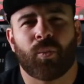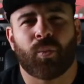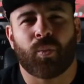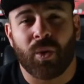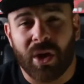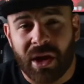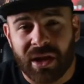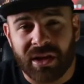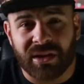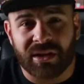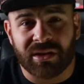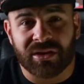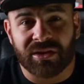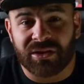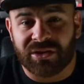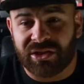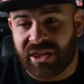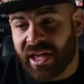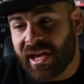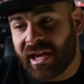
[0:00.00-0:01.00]
what
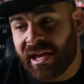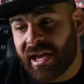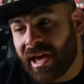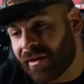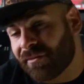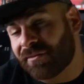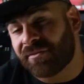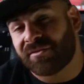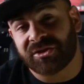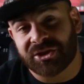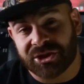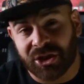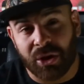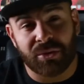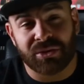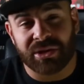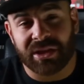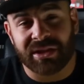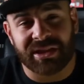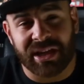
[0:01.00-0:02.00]
they have
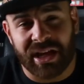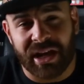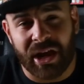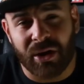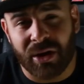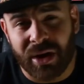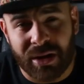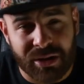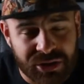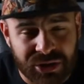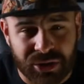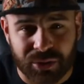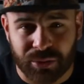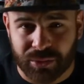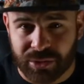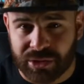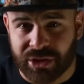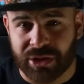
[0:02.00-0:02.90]
shown that they are into.